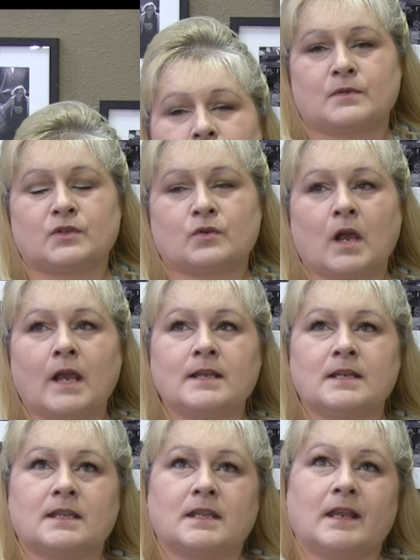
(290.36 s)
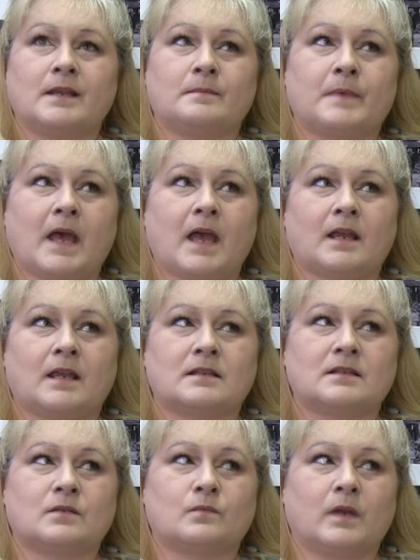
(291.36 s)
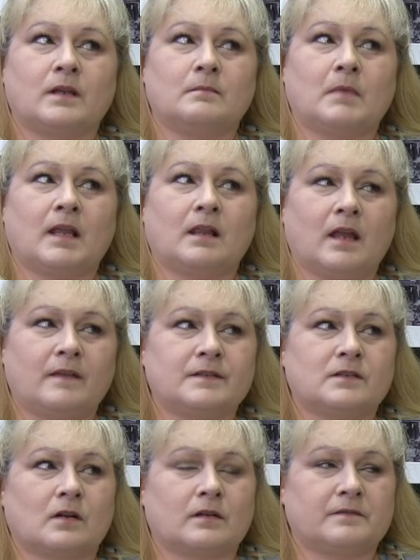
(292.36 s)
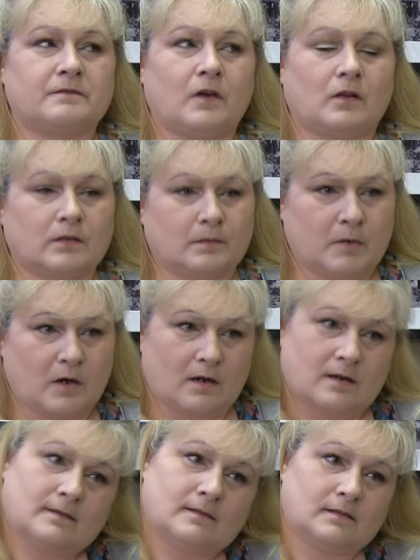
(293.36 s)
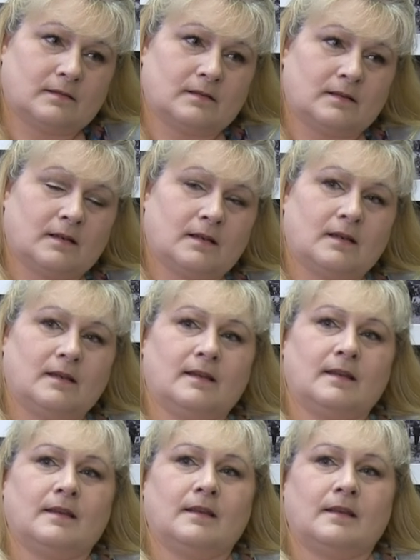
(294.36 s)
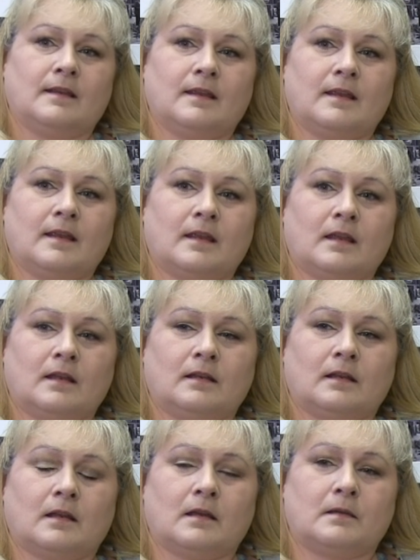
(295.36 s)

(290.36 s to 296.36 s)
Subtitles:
I was trying to think back as to when my life started falling apart, and